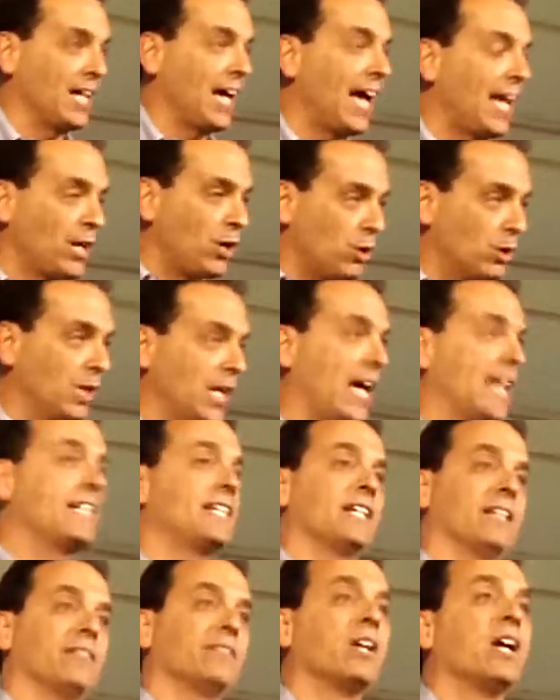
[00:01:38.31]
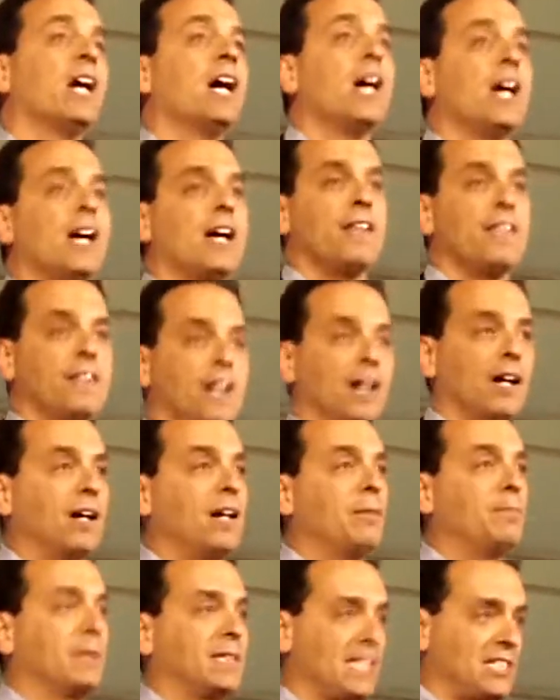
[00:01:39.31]
I don't like it.
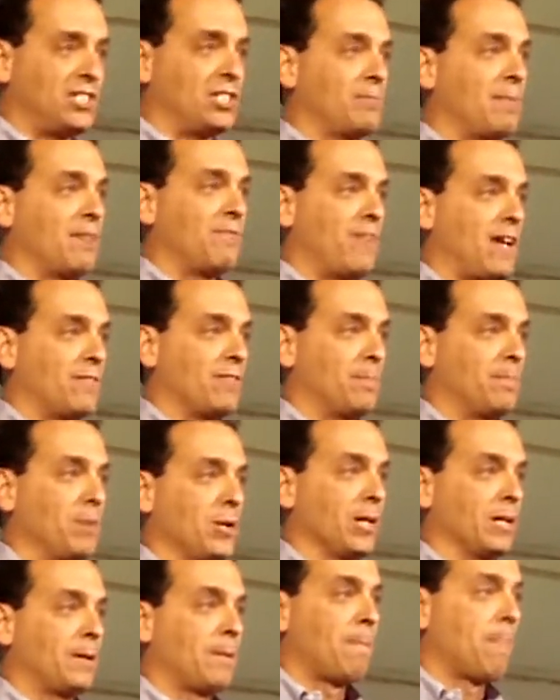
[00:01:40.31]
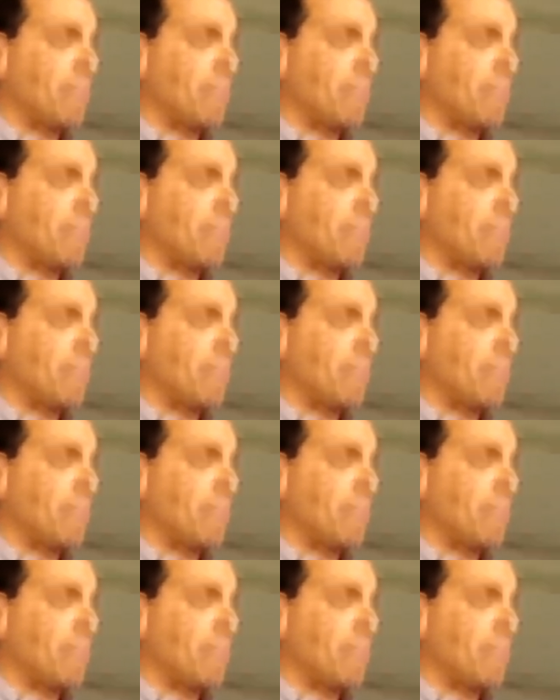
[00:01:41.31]
But this is my favorite book.